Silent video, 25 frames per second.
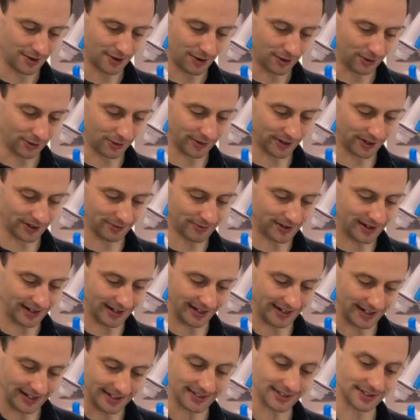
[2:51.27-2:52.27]
All you
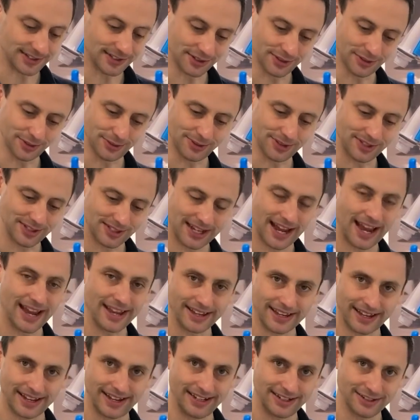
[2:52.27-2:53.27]
really need to do is
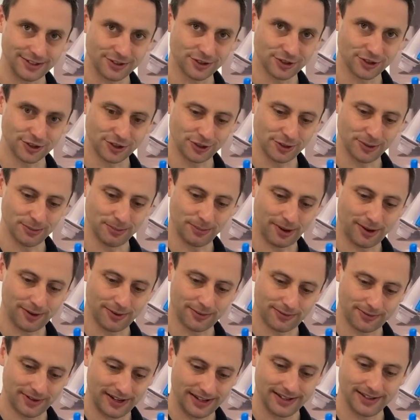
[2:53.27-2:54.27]
take each tube
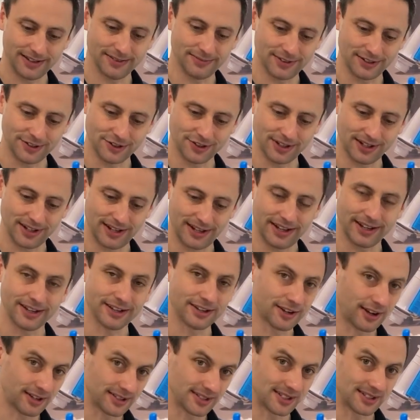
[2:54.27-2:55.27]
off individually,
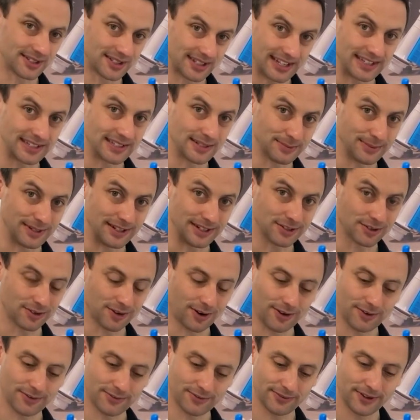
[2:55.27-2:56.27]
cut 1 centimetre
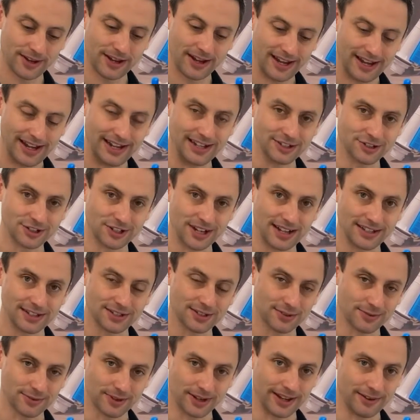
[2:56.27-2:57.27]
off each end
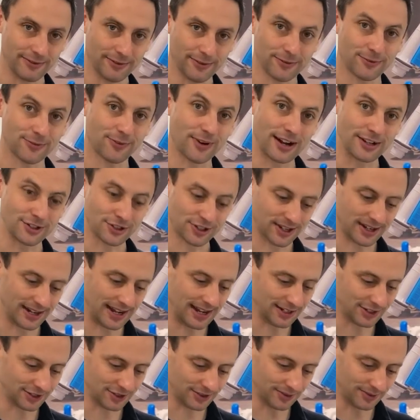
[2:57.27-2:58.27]
to give a fresh
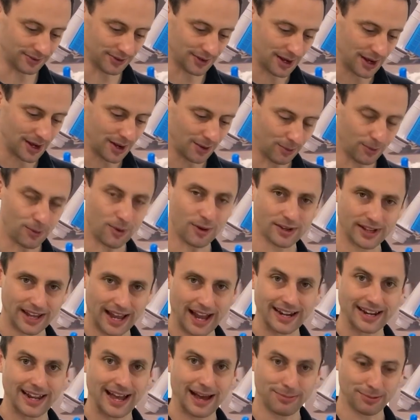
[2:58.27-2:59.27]
connection. What
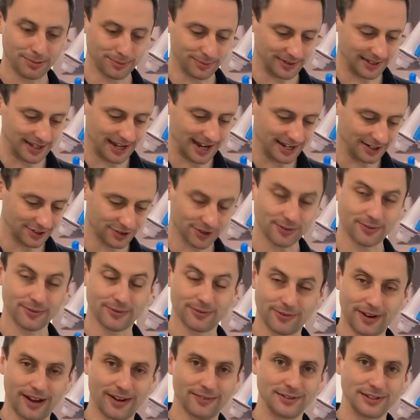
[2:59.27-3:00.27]
can happen with age over
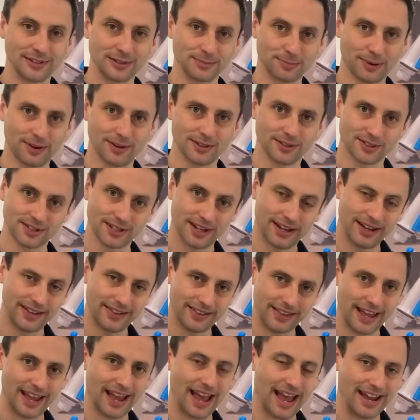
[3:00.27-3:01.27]
5 years plus,
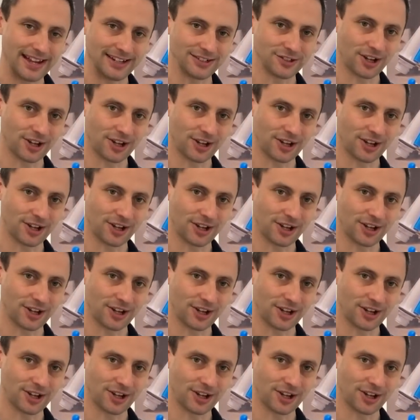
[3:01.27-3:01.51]
they age